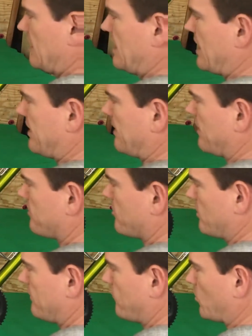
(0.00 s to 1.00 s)
and a
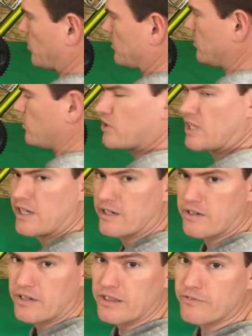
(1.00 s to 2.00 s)
34 tooth
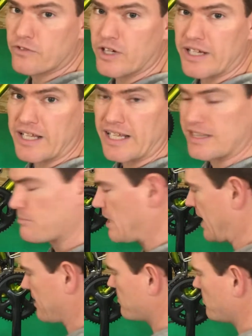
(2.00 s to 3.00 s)
gear in the front and the
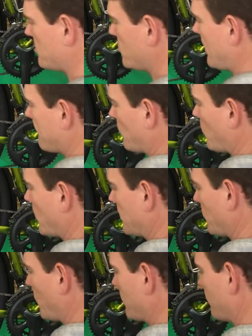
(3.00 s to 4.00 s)
back. So we should have a
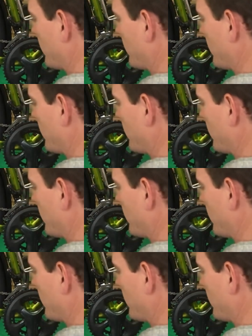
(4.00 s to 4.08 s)
1-to-1